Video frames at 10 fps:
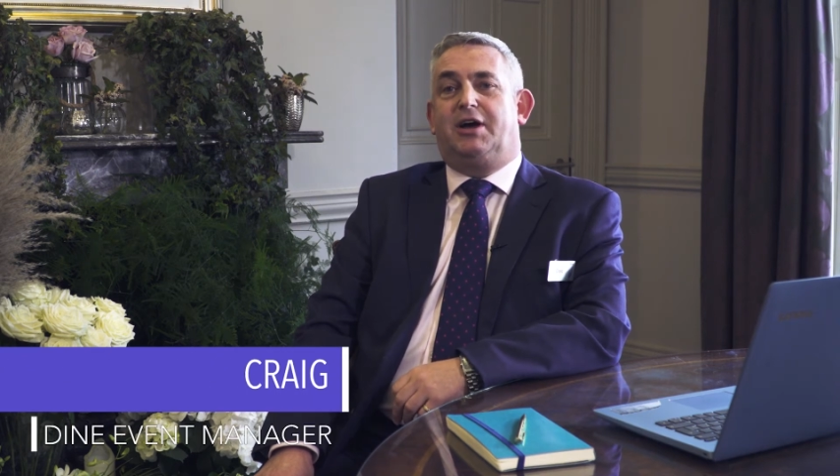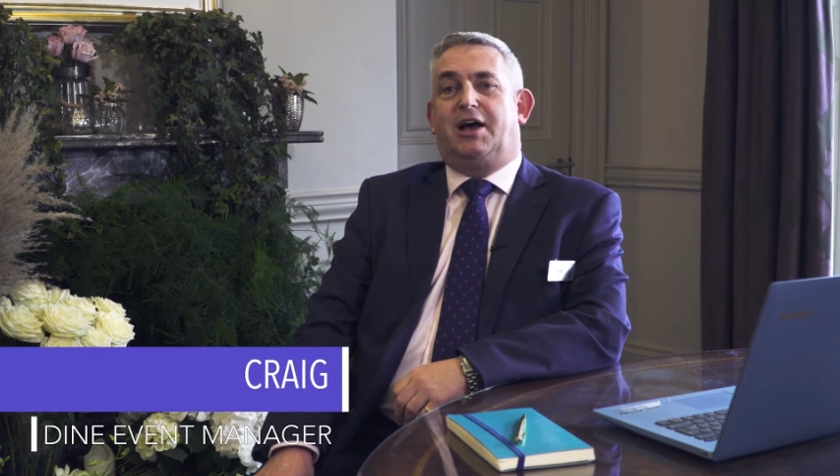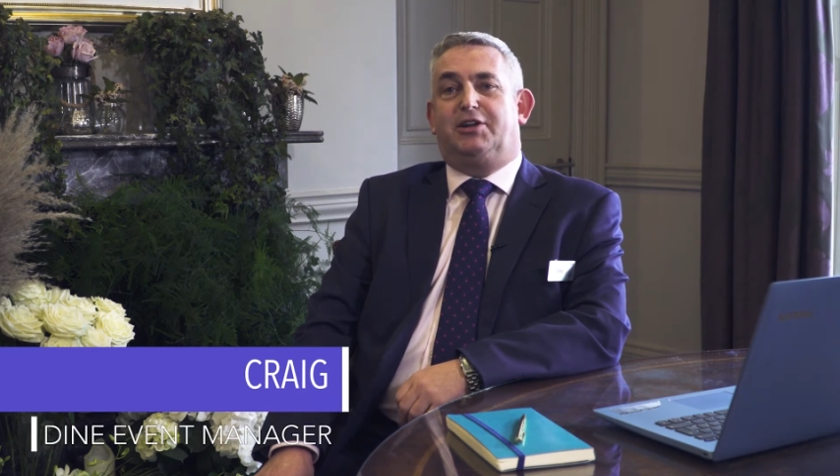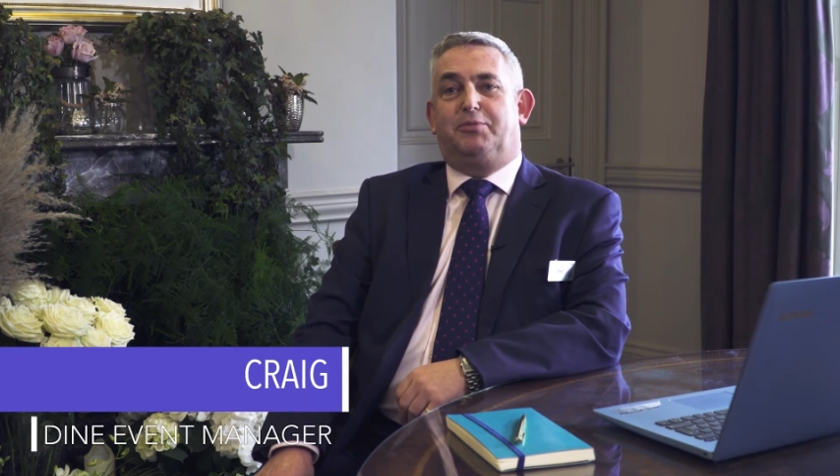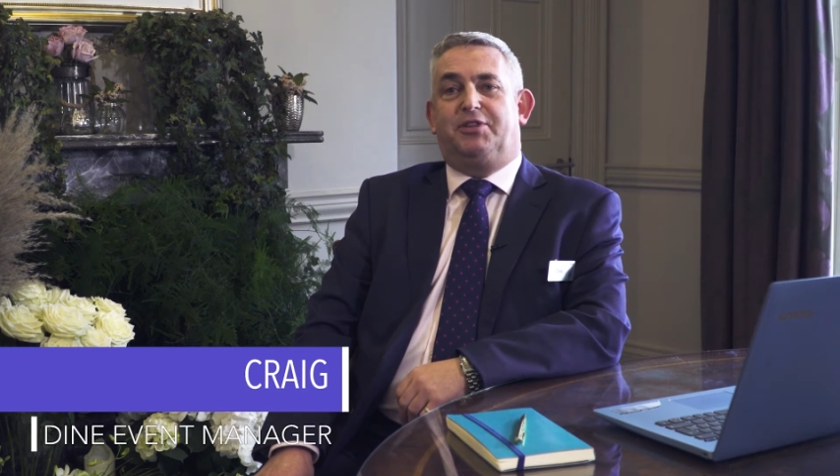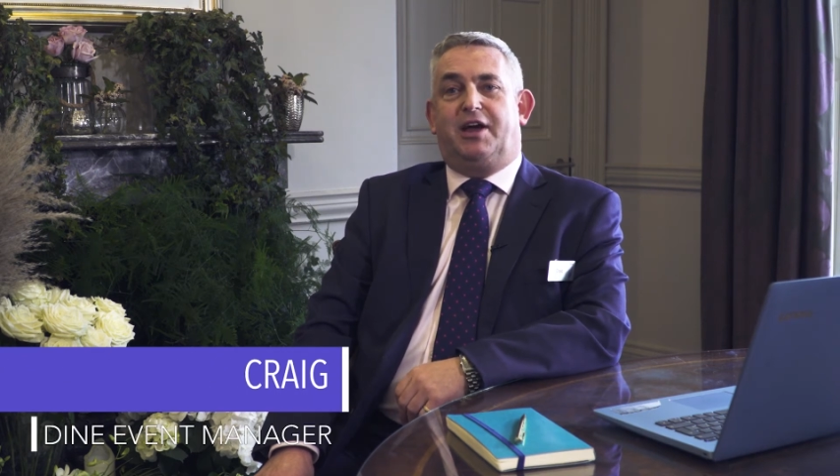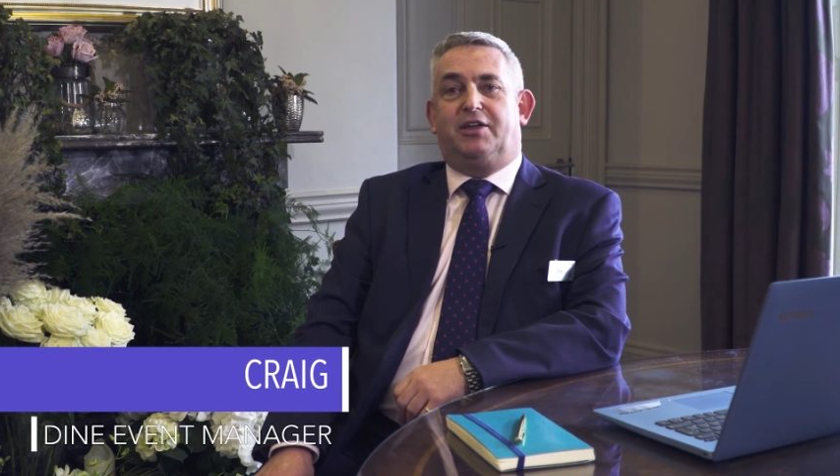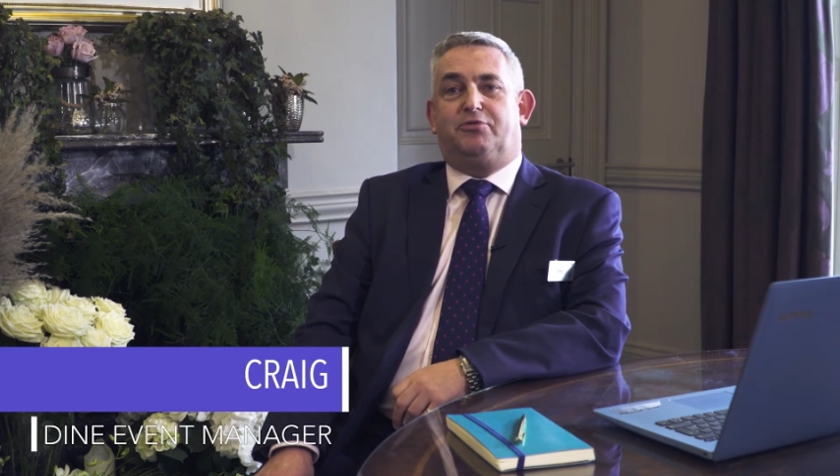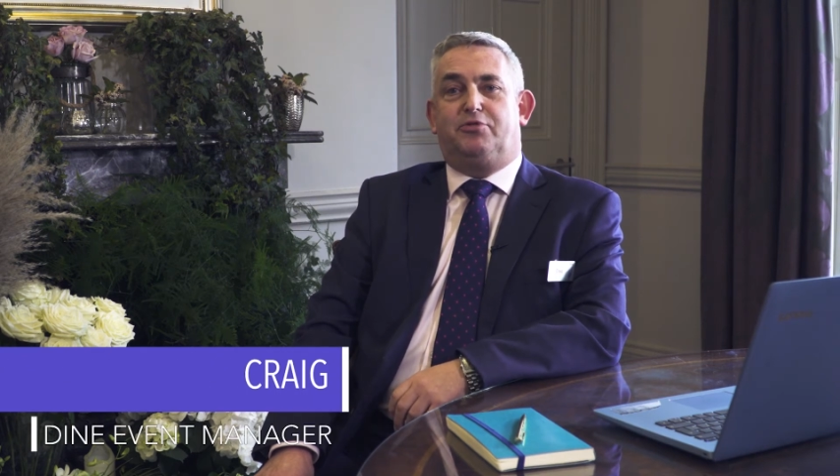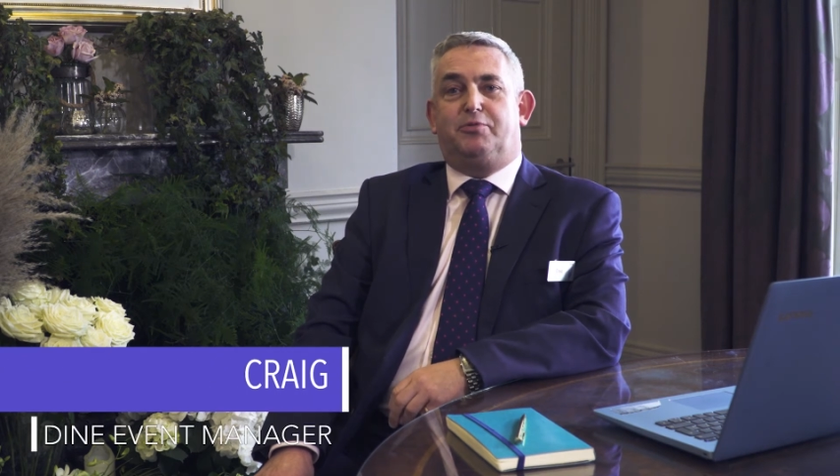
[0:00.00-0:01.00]
and I'll be there
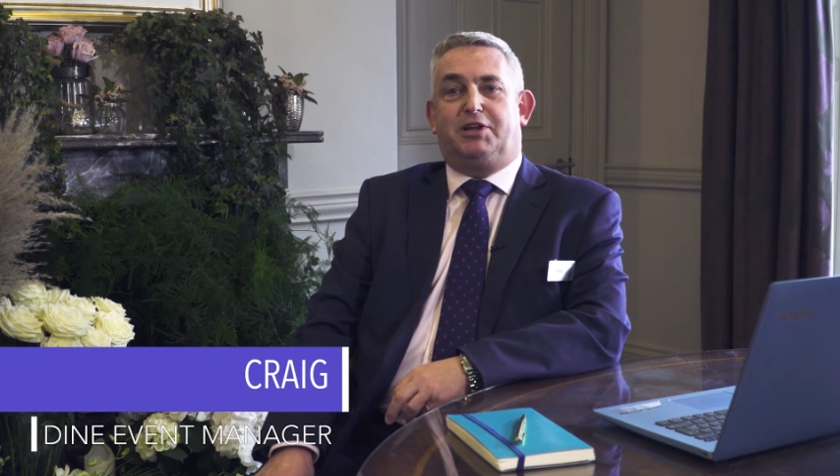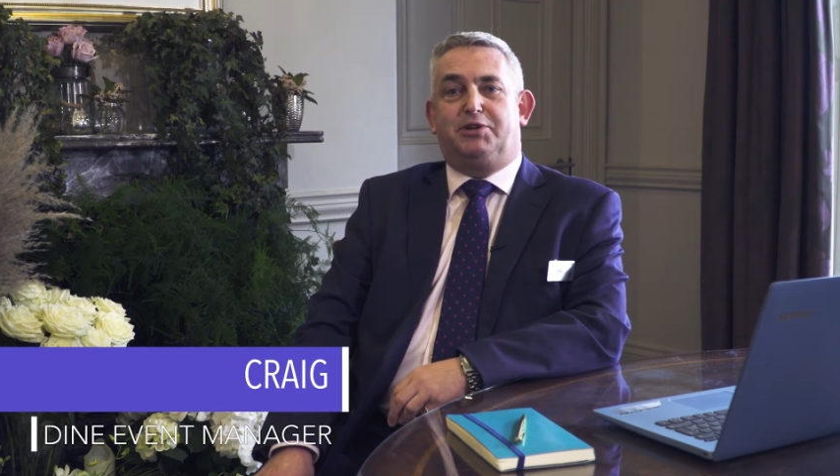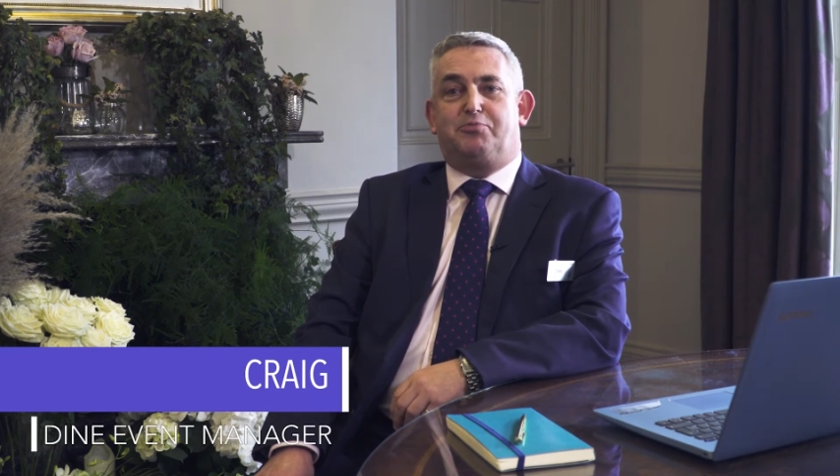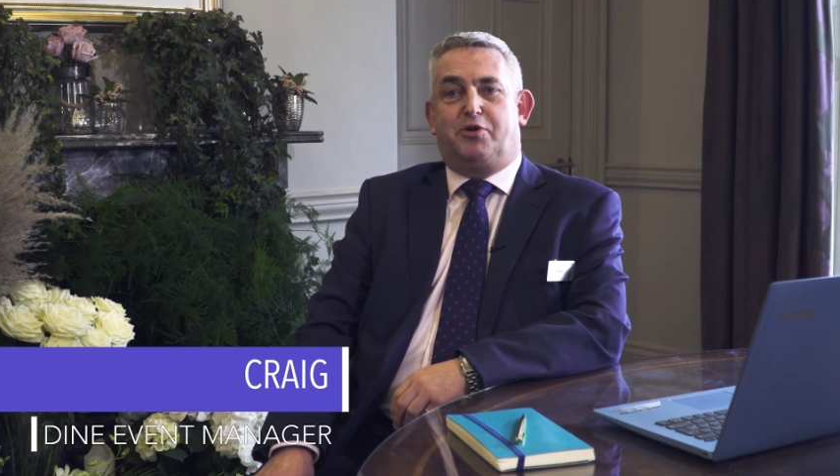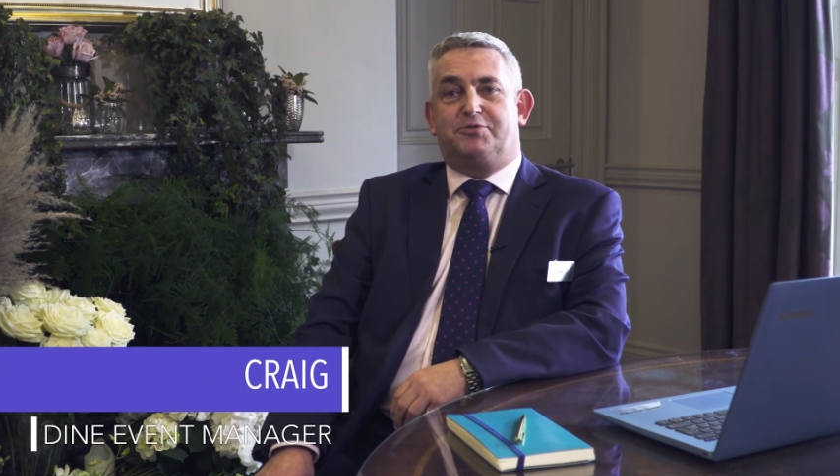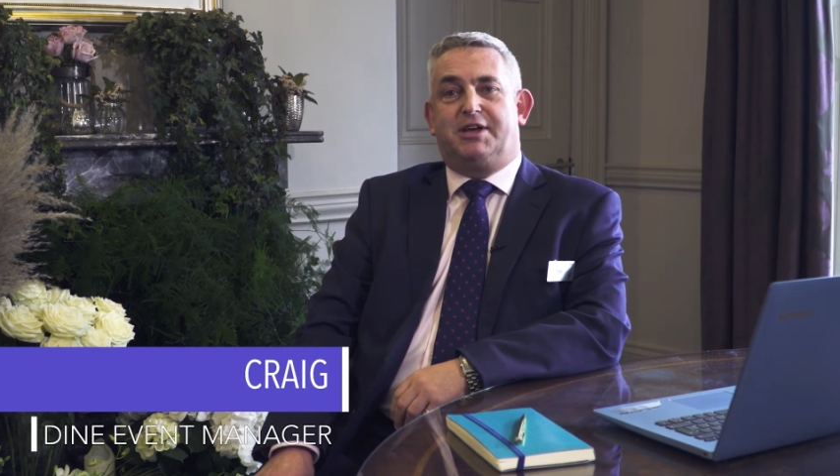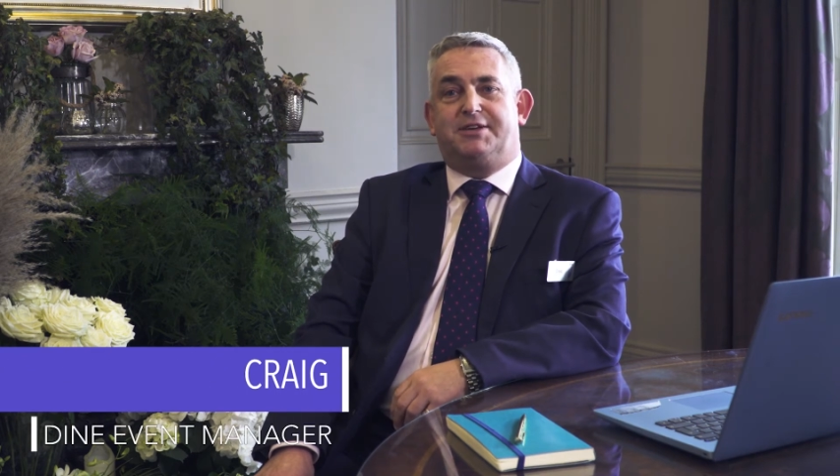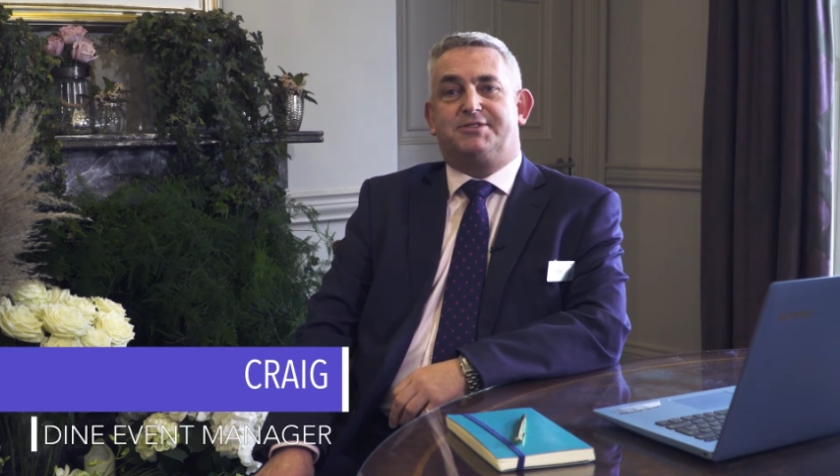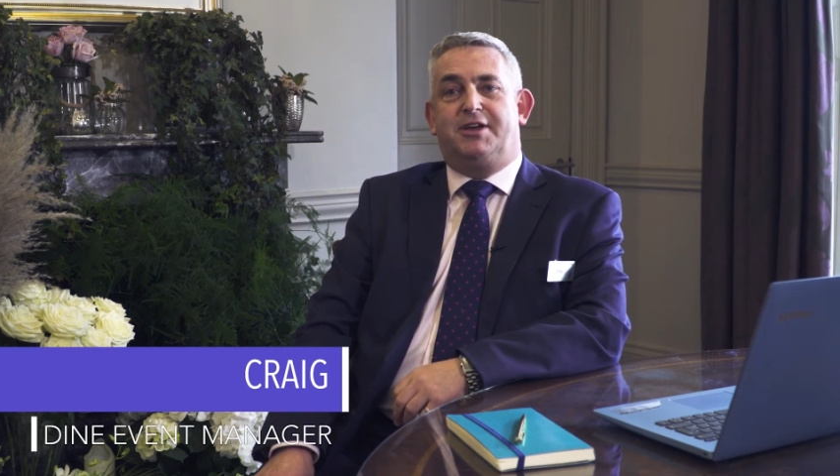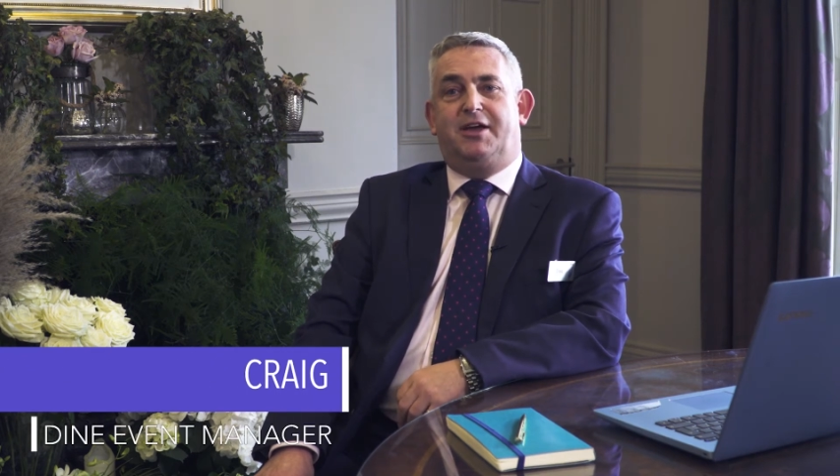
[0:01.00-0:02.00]
through the planning
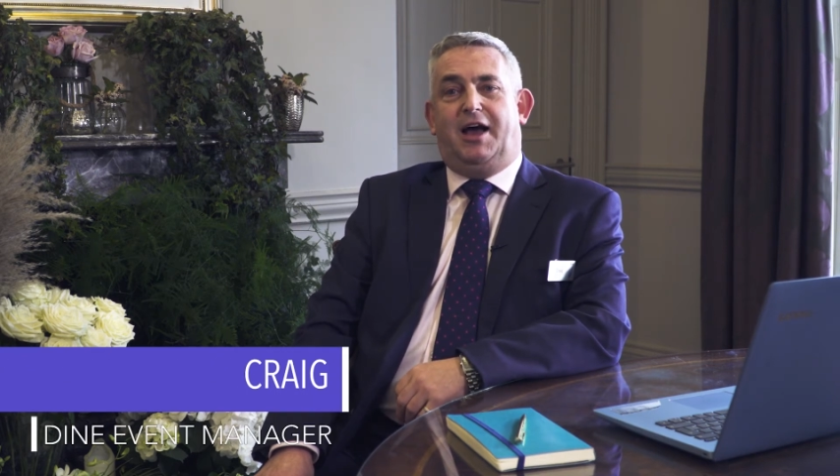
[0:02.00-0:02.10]
process